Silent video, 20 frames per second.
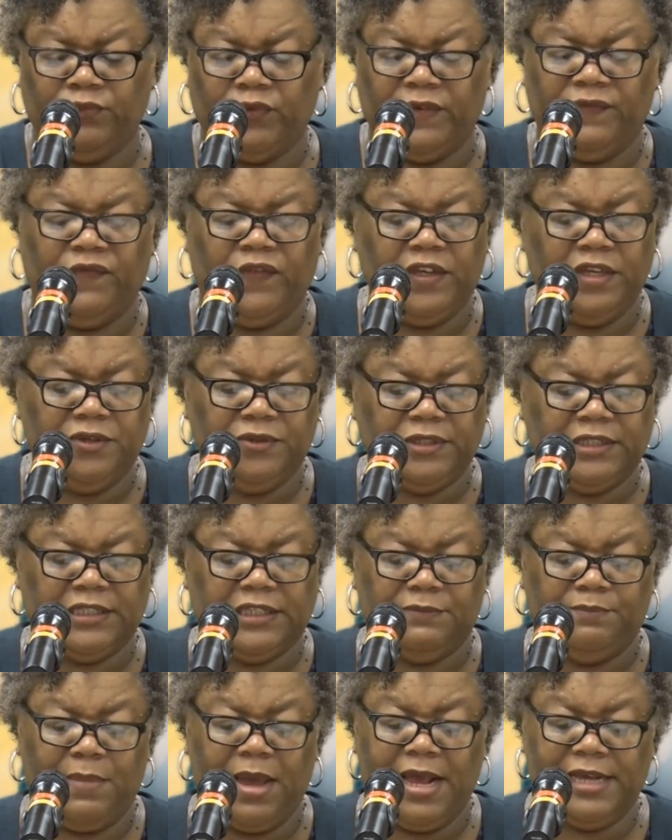reveals
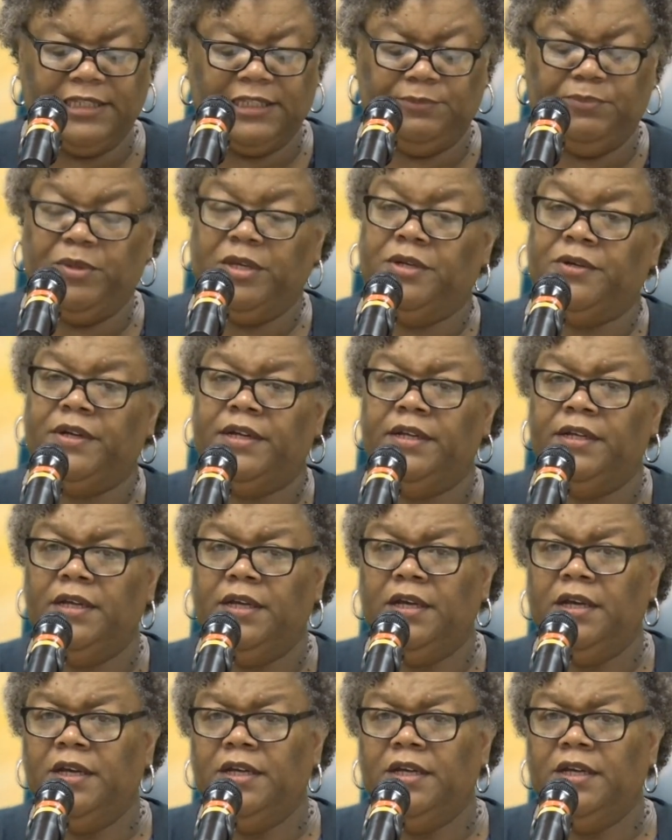to my spirit